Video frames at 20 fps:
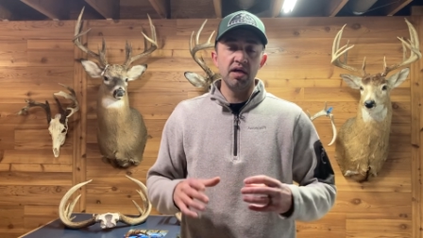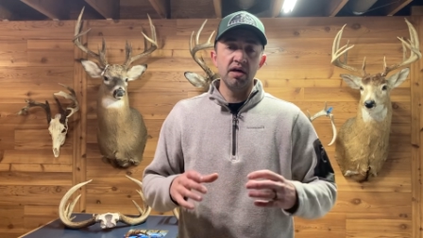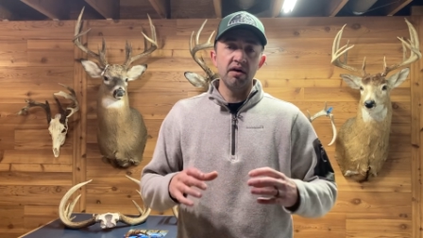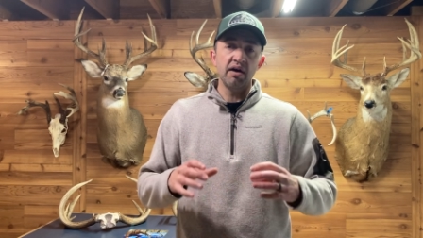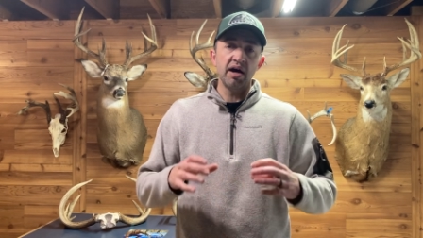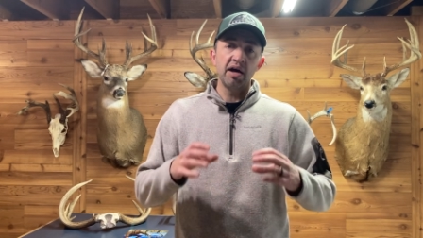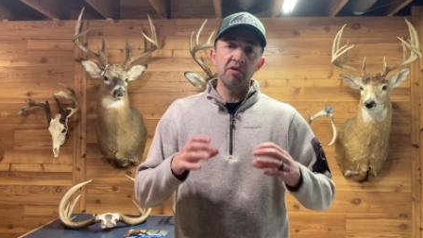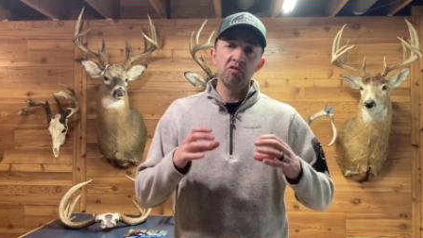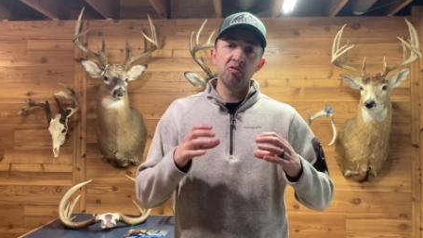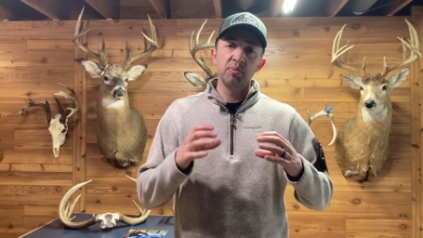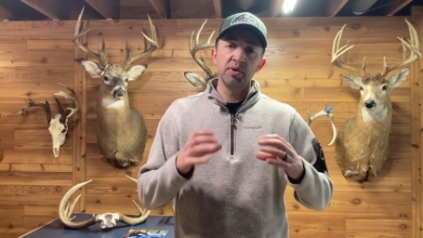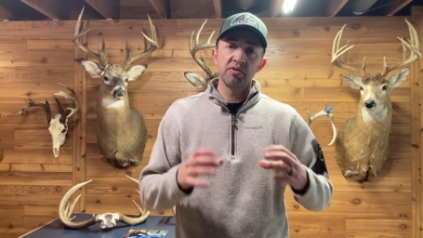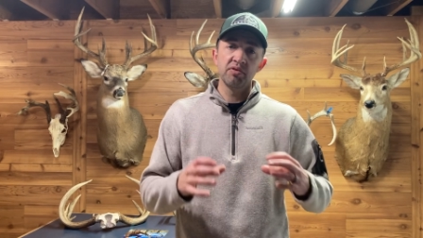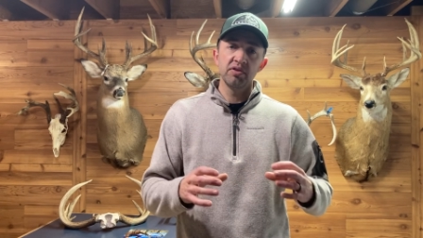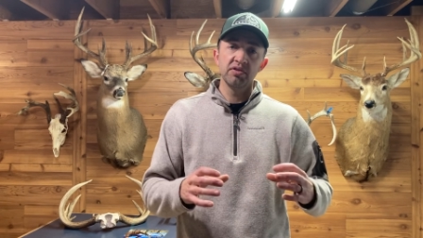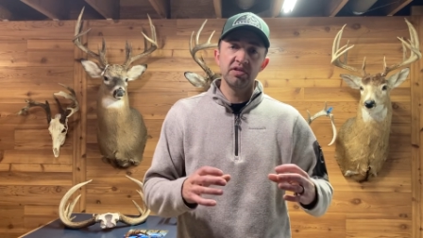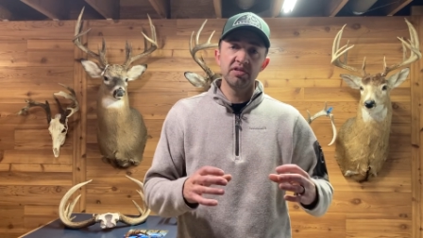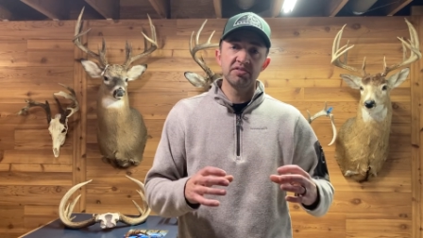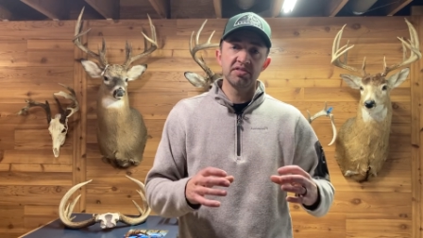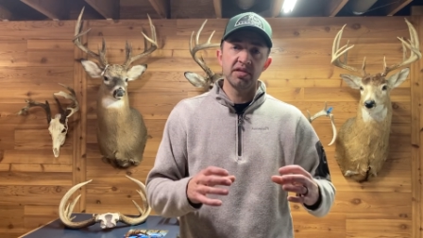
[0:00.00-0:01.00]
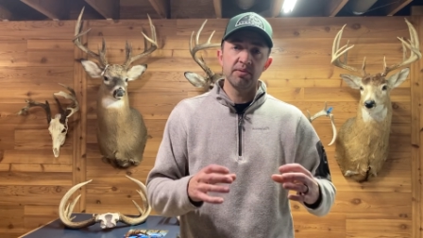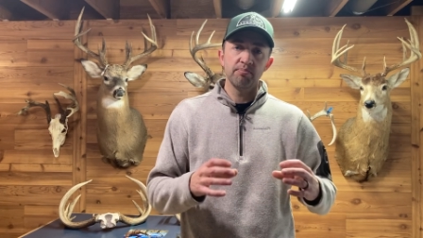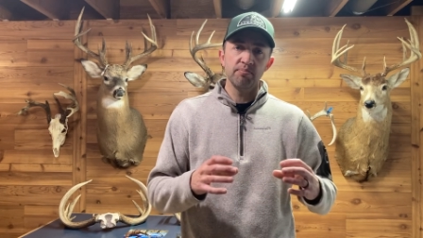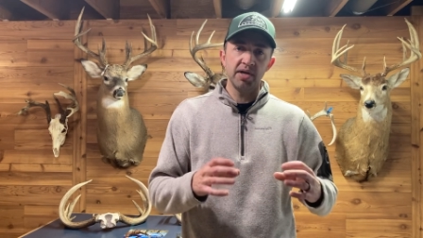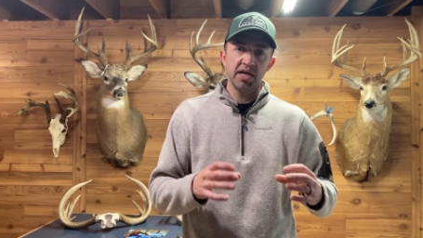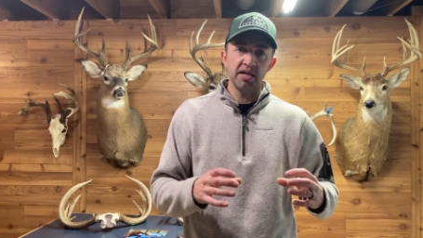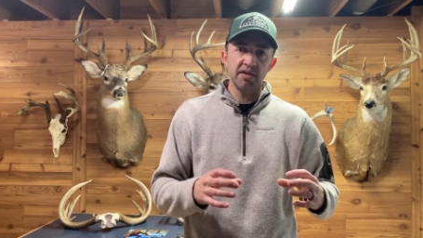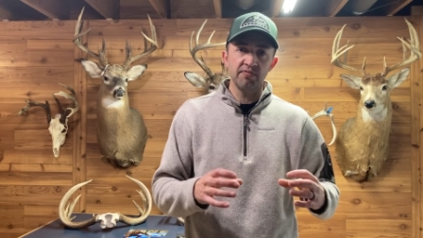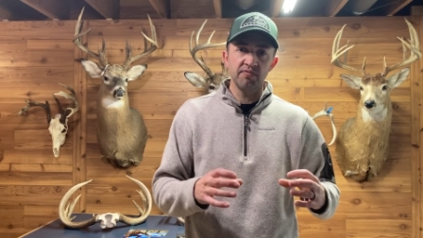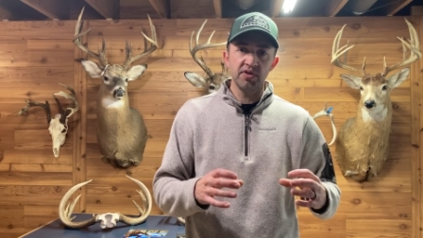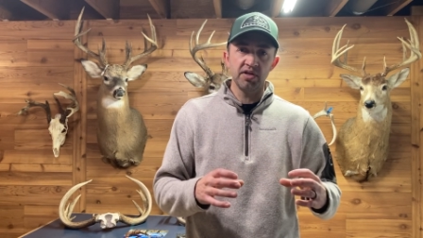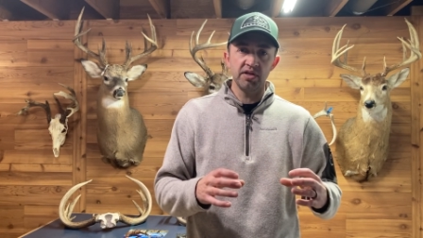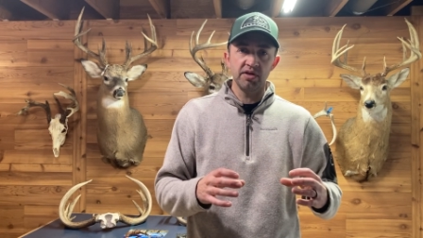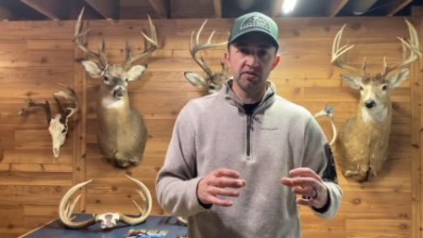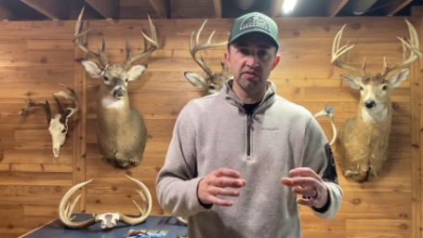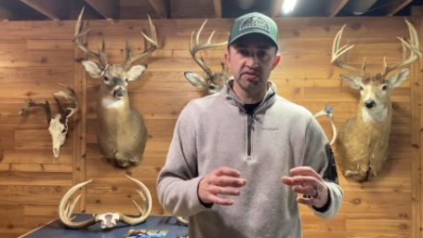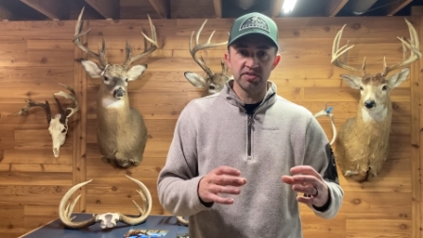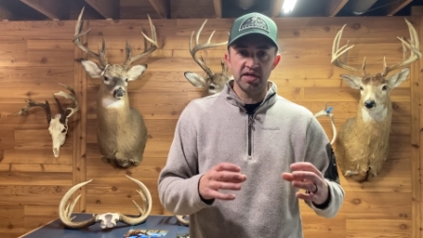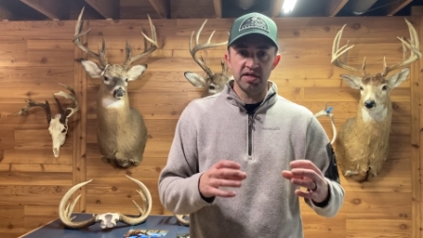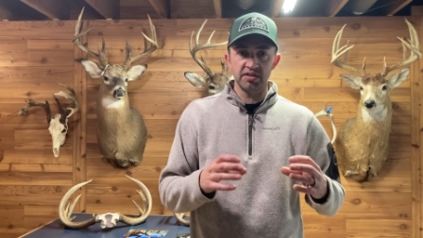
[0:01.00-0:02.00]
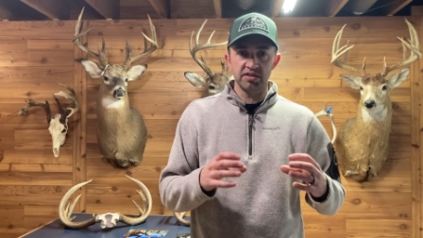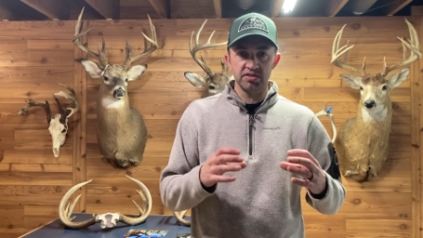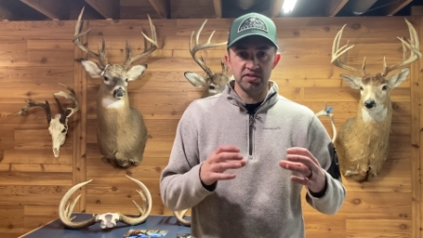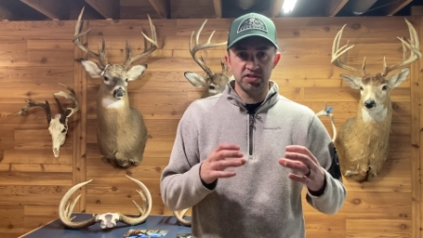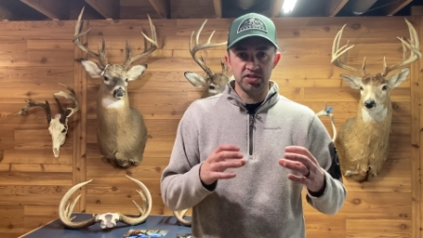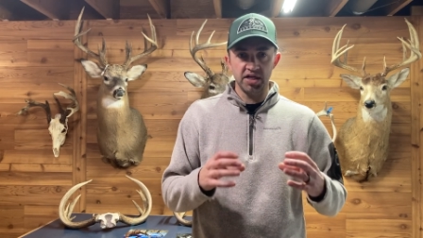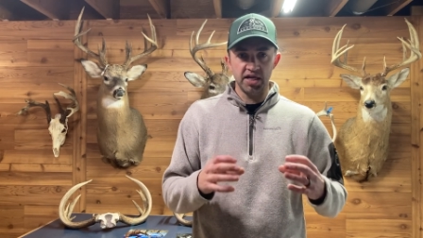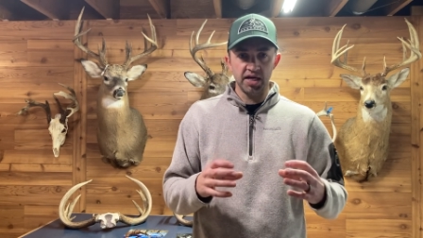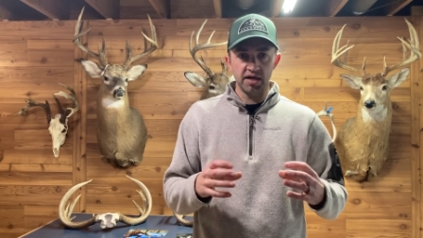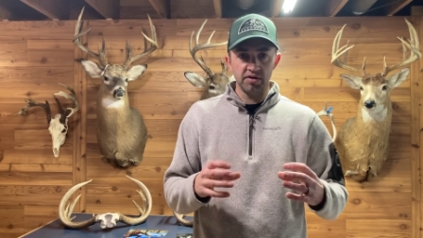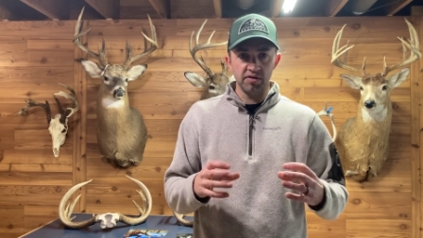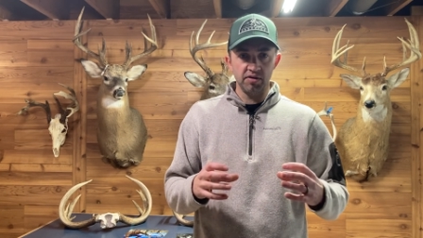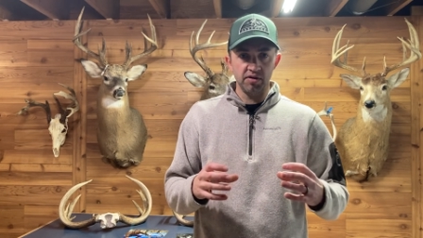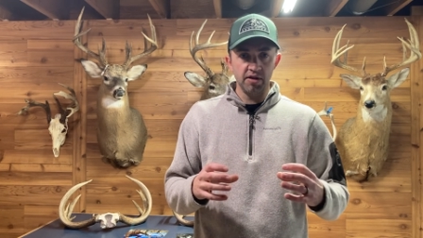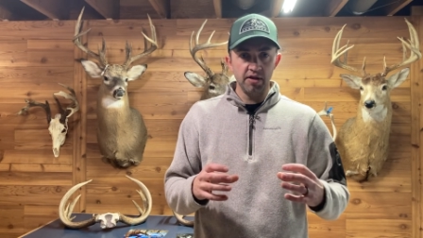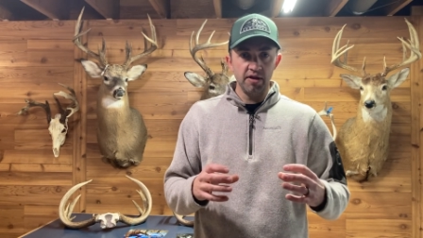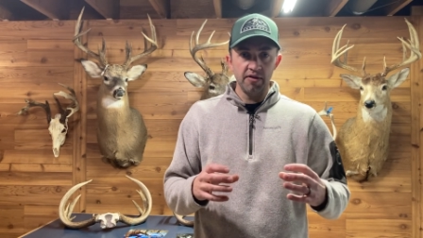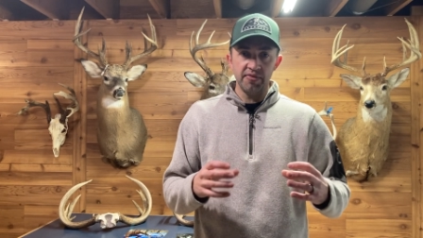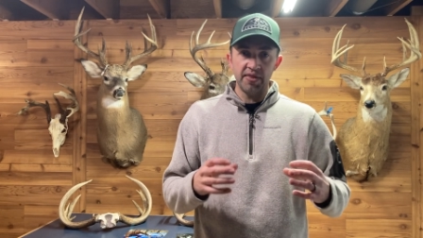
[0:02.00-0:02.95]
I will be releasing many videos on this channel